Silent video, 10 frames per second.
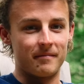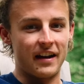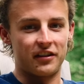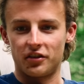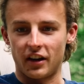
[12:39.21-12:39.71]

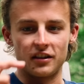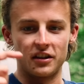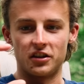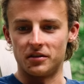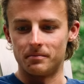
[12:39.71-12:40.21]
It's just like a
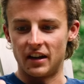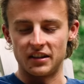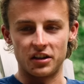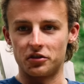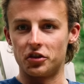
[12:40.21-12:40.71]

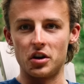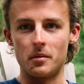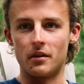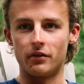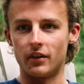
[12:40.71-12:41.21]
little tube
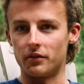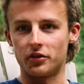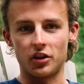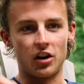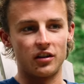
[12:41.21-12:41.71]
of
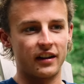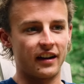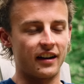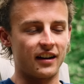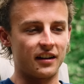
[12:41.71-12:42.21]
salt
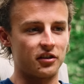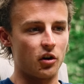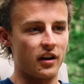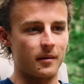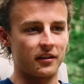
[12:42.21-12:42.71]
and
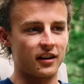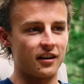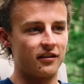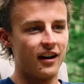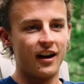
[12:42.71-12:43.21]
sodium and
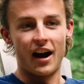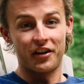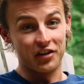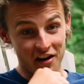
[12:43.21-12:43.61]
stuff. I